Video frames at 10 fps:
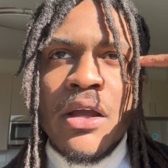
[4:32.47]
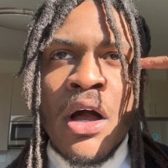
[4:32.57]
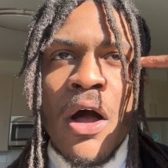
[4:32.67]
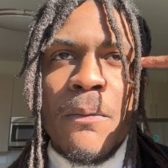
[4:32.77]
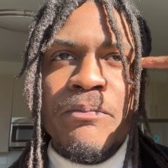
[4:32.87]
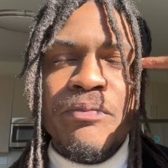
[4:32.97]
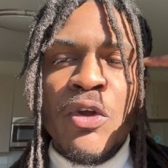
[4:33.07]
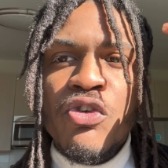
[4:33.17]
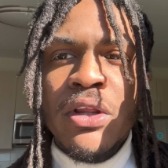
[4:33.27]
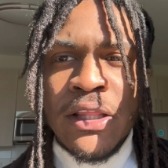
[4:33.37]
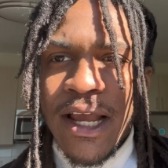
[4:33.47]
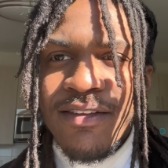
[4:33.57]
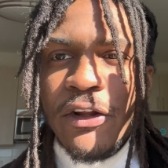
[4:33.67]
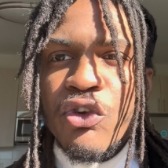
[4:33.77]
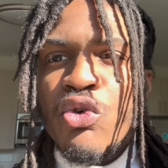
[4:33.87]
like I
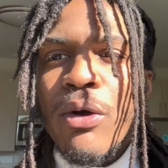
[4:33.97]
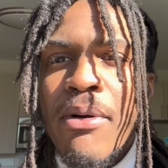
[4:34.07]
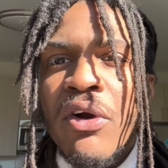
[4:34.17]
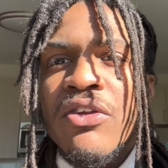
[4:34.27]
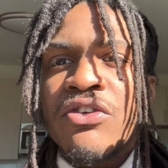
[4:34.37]
said, there's two components.